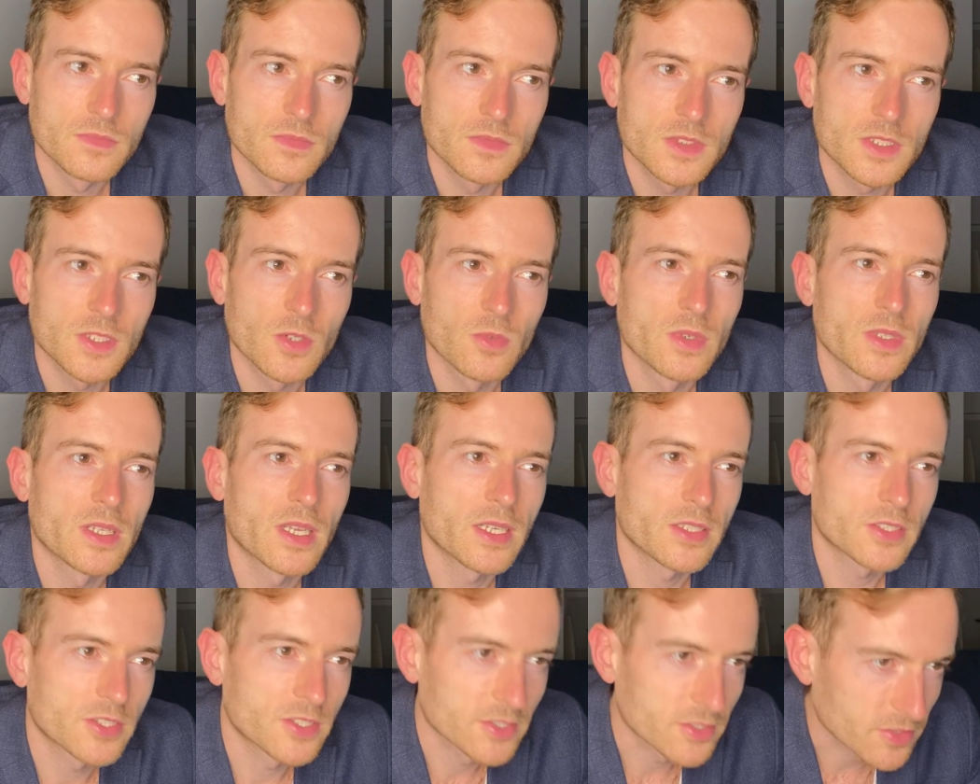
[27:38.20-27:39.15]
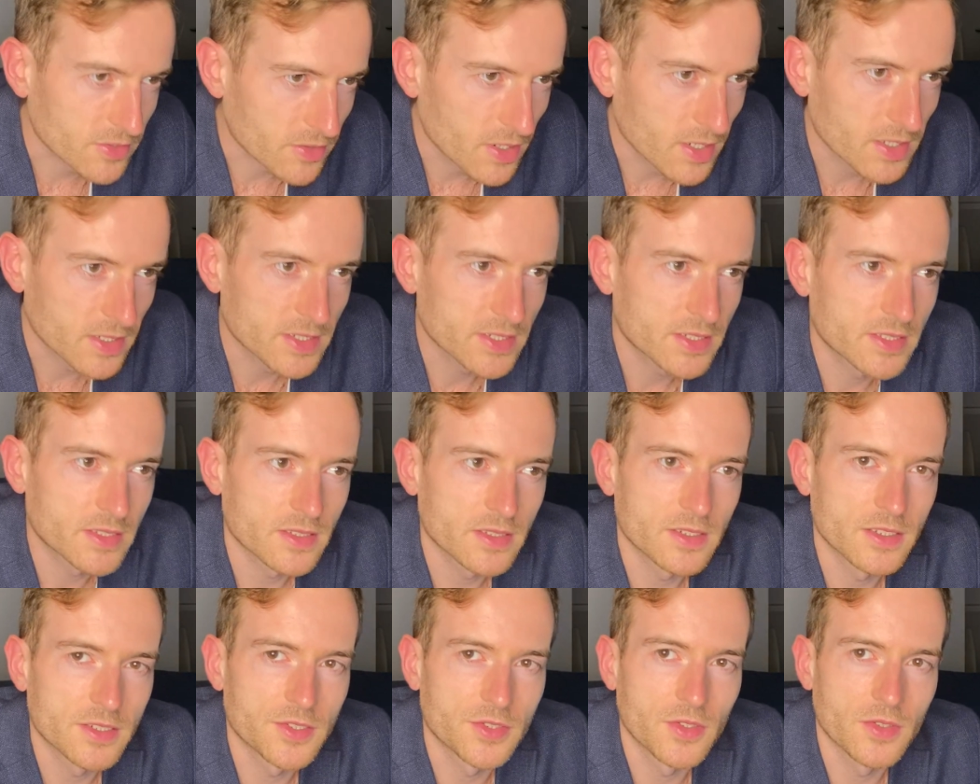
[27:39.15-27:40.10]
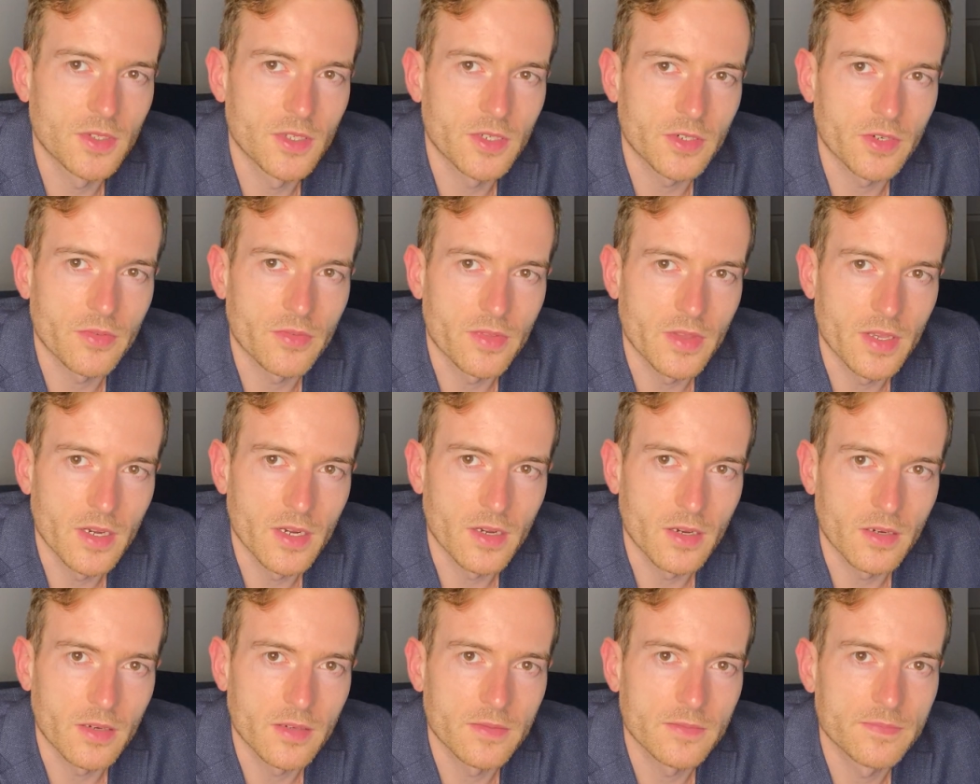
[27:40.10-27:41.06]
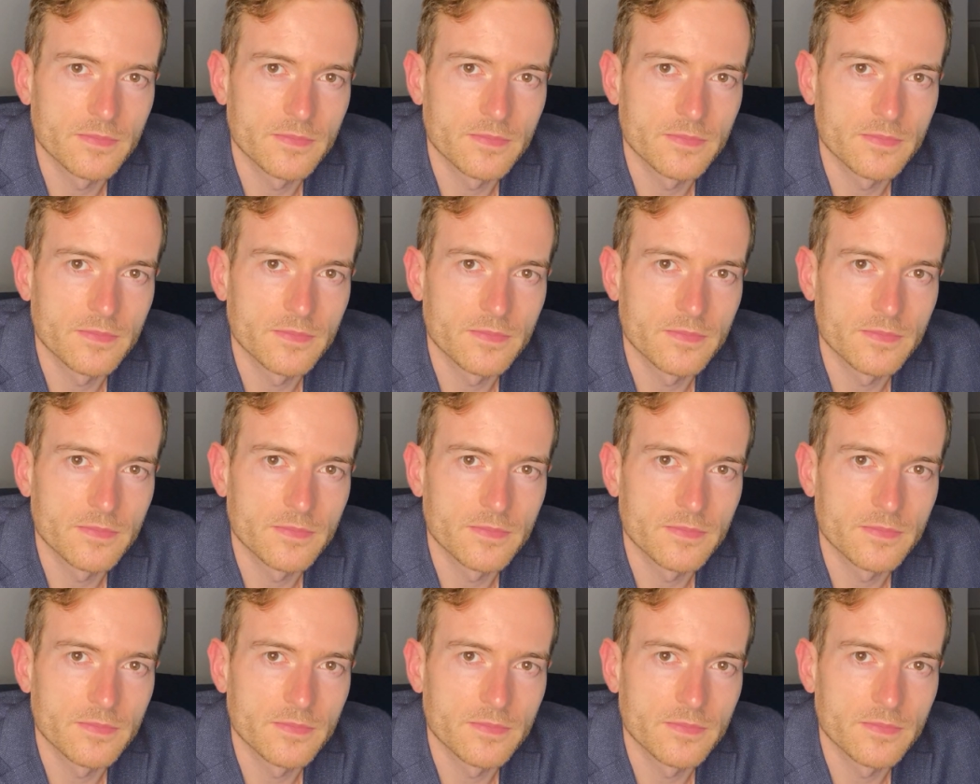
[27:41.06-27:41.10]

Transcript: So when that trust is no longer there,